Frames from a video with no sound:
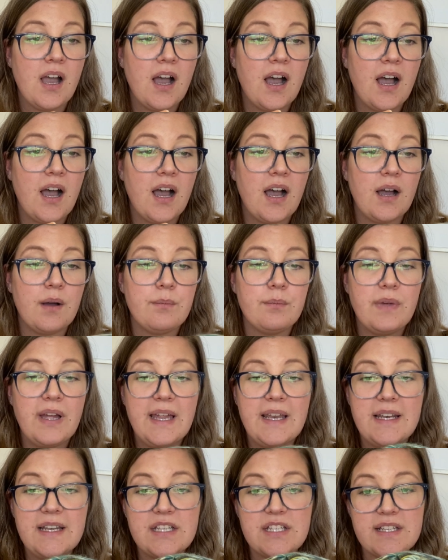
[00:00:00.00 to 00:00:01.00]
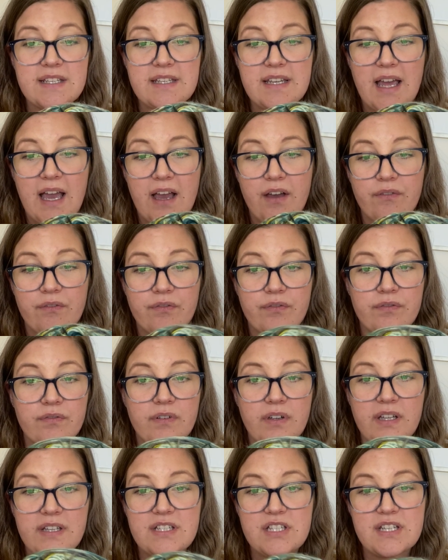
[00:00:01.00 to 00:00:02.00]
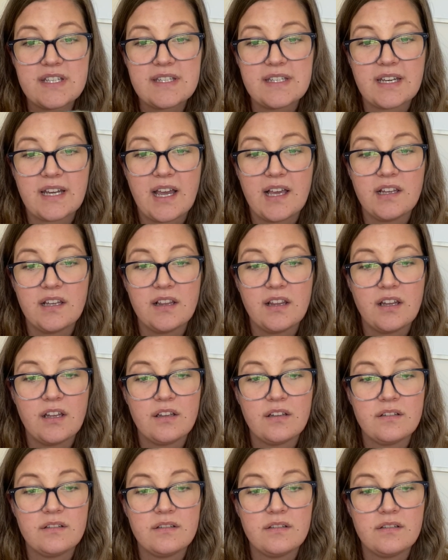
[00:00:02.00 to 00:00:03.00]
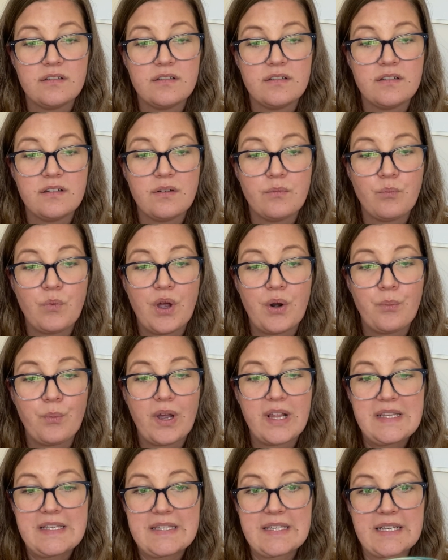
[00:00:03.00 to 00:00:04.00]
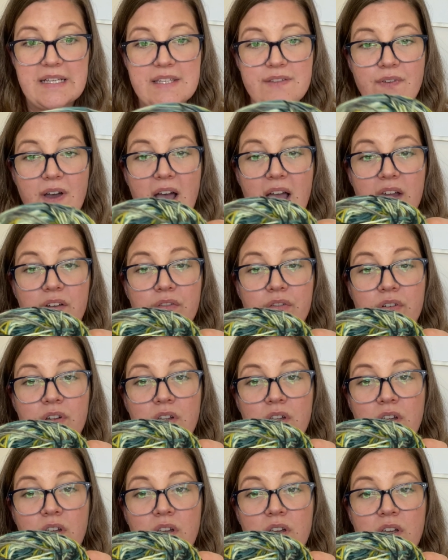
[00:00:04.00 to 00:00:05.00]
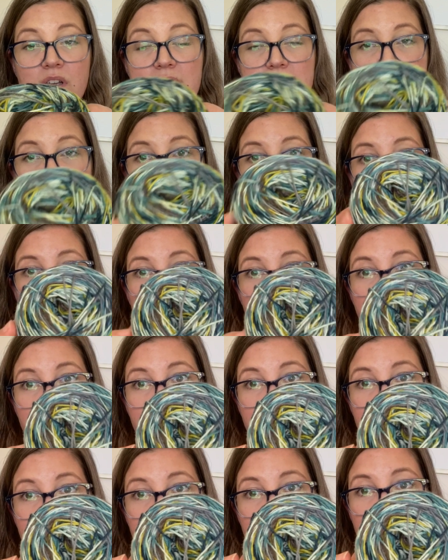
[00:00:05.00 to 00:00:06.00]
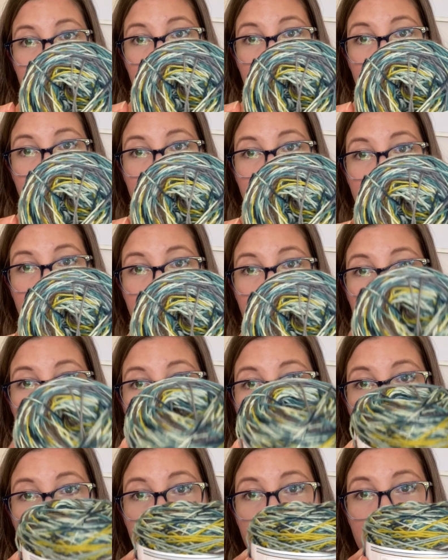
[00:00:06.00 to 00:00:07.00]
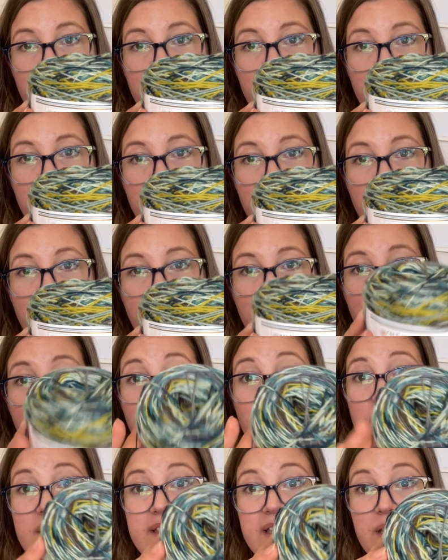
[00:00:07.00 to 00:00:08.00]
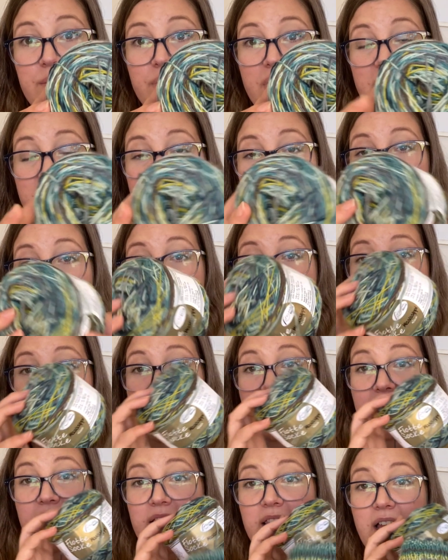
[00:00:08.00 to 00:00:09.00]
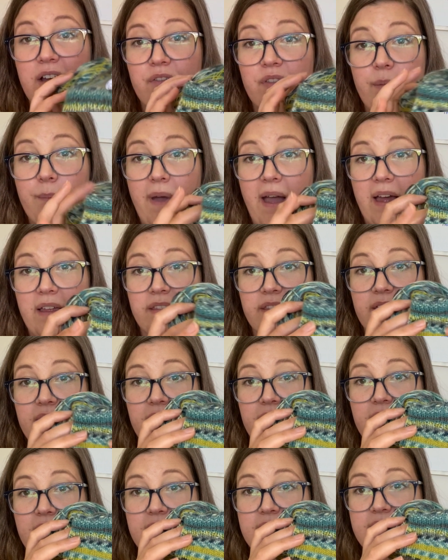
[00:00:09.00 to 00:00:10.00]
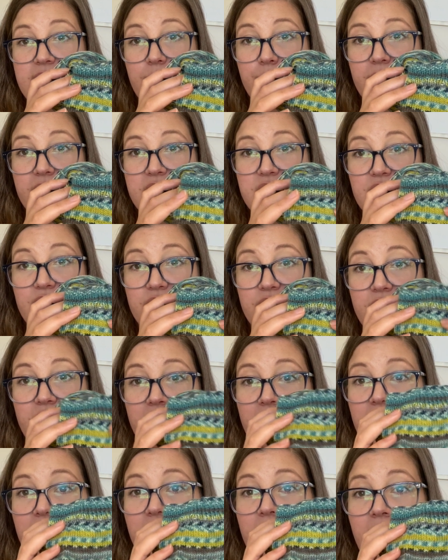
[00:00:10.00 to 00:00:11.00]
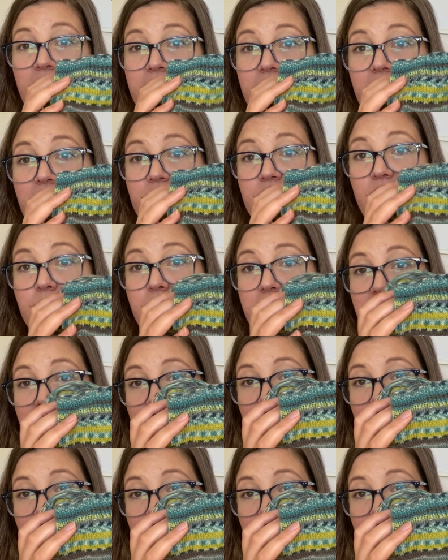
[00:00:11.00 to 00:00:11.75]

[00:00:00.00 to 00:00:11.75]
And it doesn't have, it's just a colour 1165. So yeah, it looks completely crazy and I love the pattern that it knits up into. And I've got my little